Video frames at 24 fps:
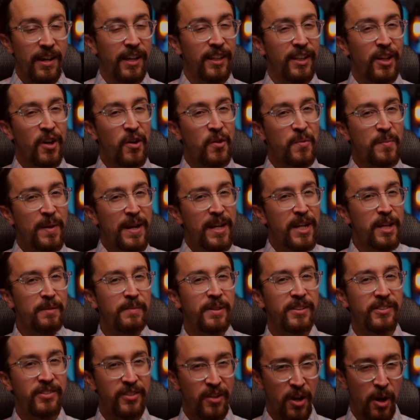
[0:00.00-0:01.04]
Hello, my
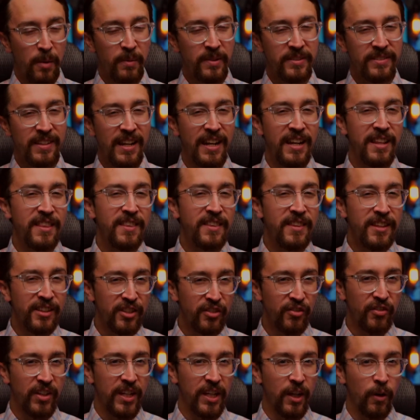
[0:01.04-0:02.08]
name is Thomas, and in
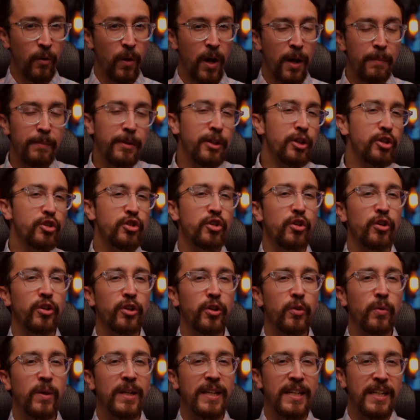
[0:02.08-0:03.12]
this video, I'm going to show
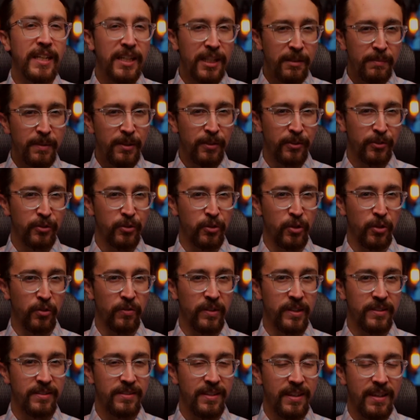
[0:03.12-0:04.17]
you an email
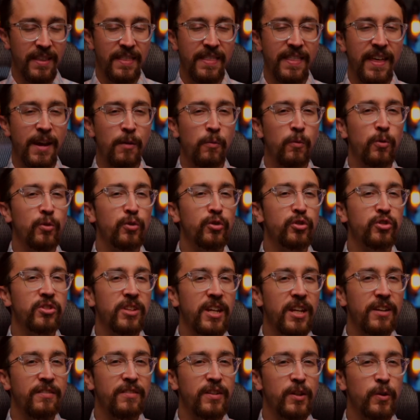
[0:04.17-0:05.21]
service that will
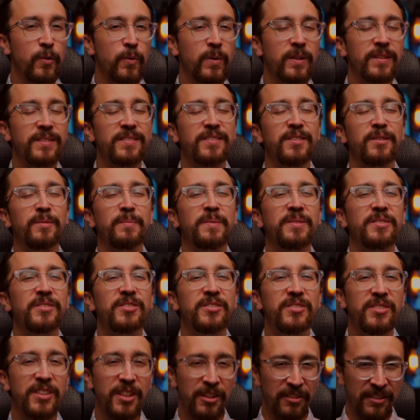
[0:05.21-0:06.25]
save you some
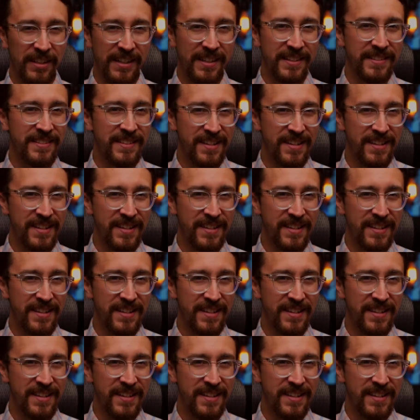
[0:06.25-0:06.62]
serious